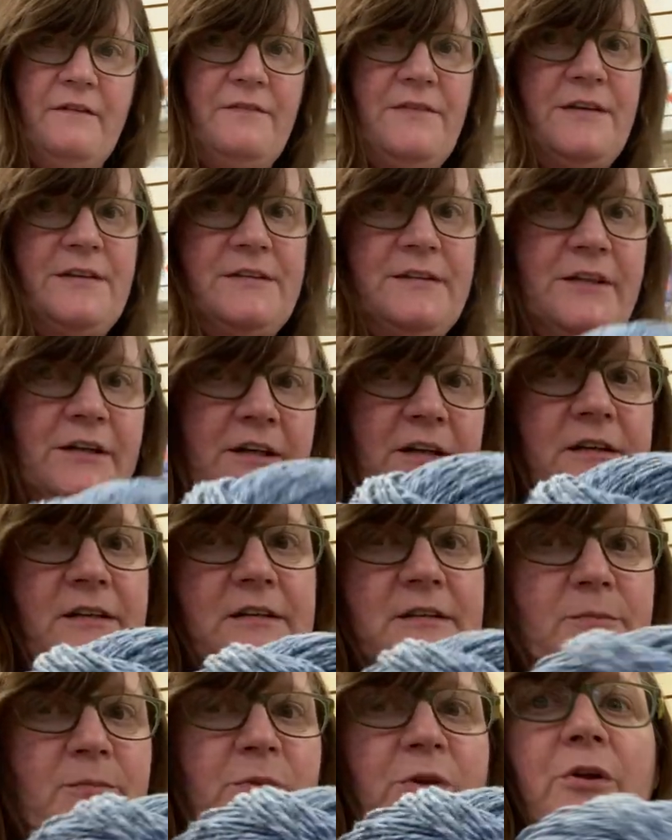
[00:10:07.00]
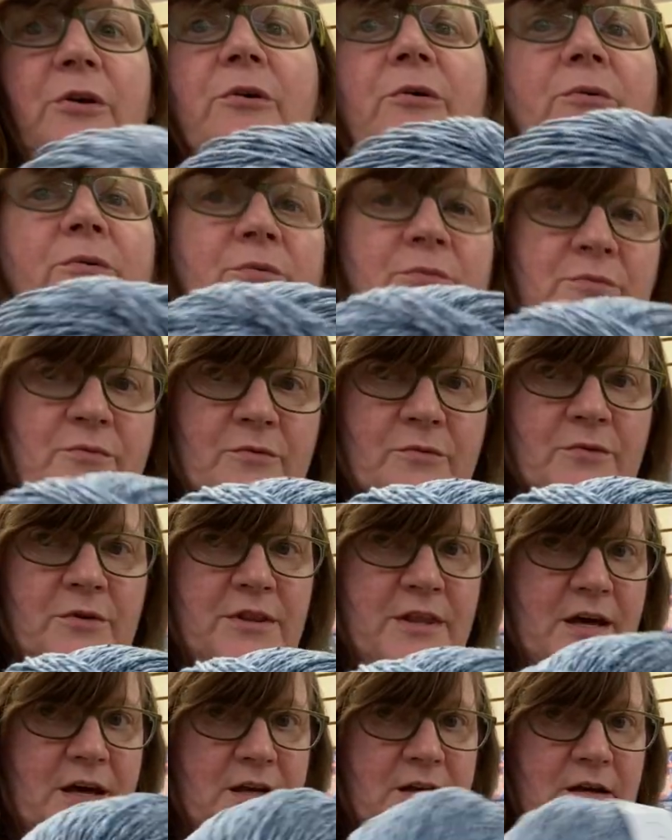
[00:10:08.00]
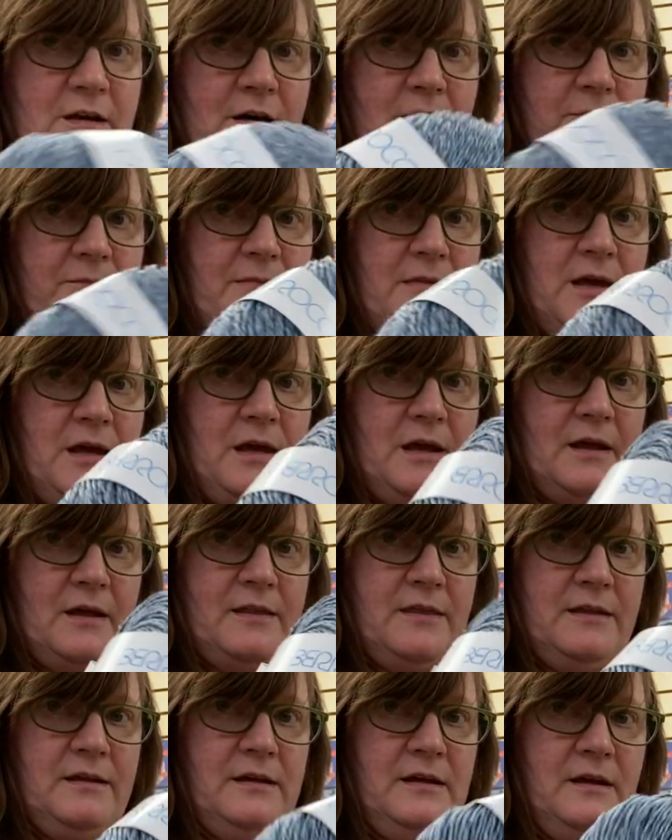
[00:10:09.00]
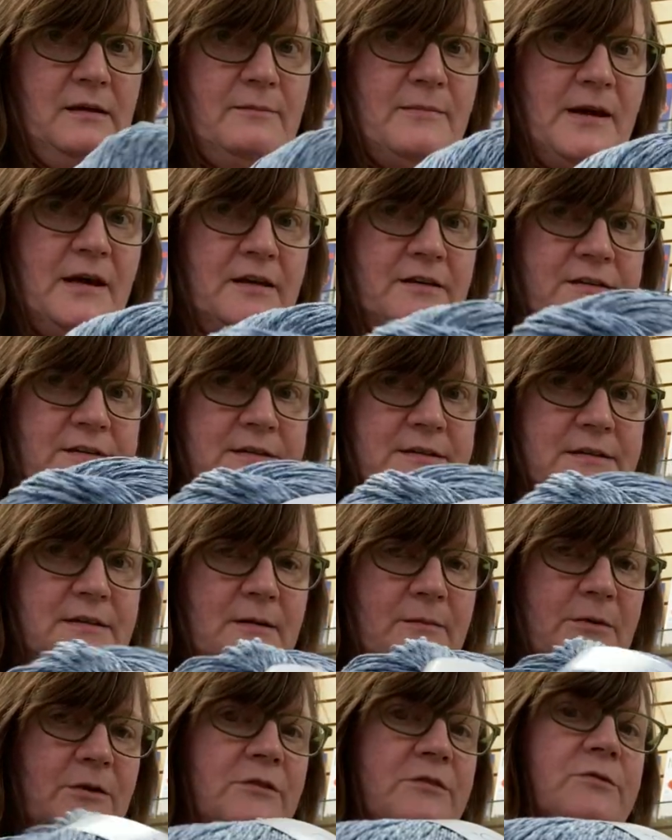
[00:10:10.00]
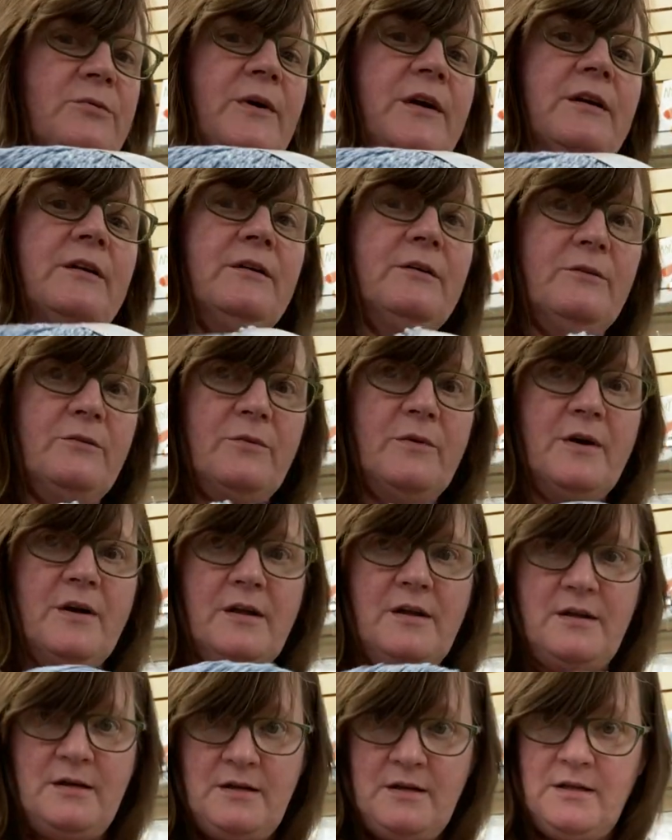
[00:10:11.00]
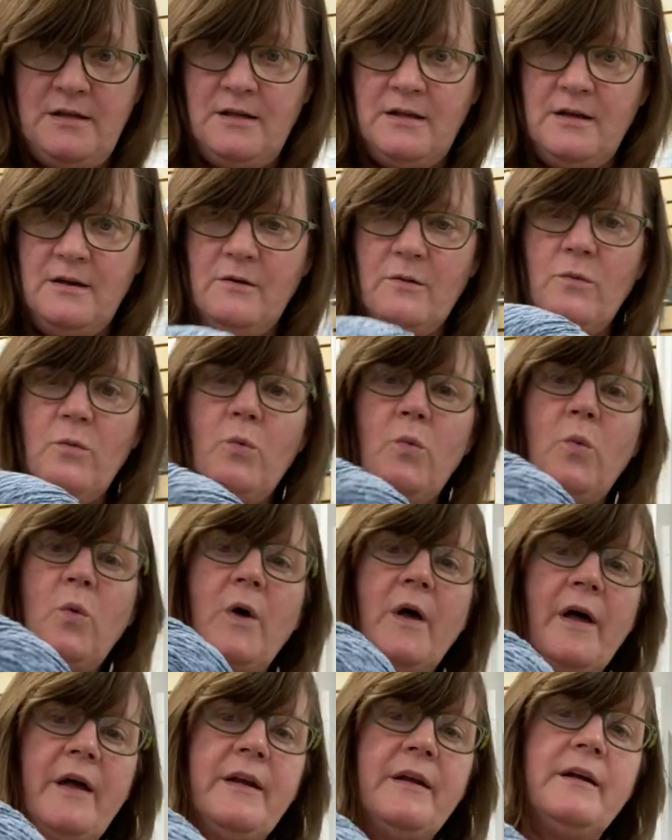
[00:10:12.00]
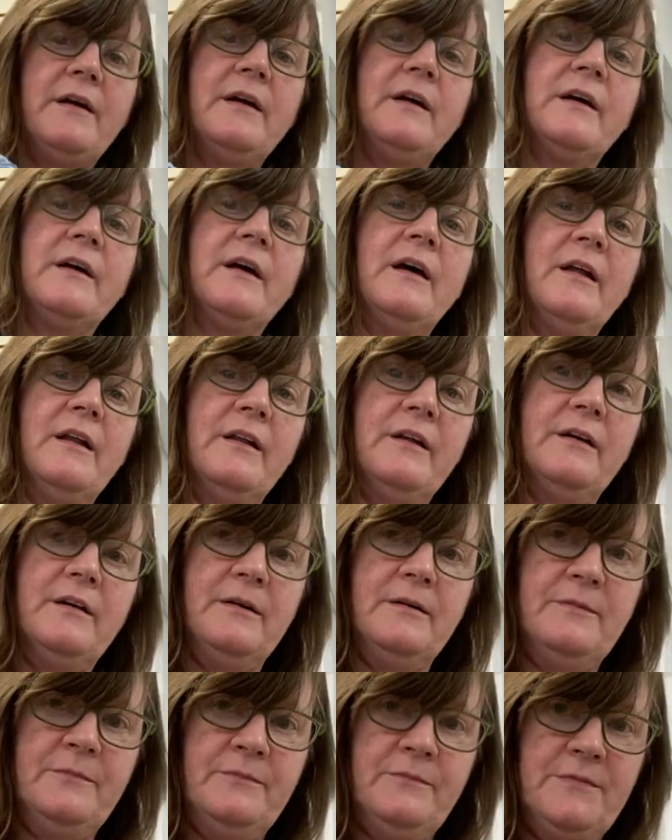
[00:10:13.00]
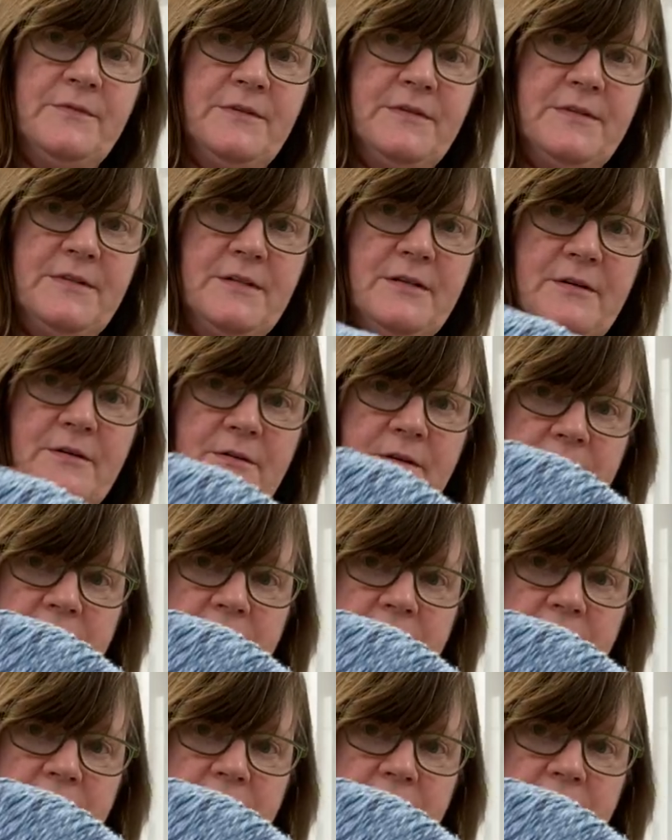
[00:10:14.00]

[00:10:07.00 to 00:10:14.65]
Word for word: this, look at this blue. Would that not make the best summer sweater? What what a color. So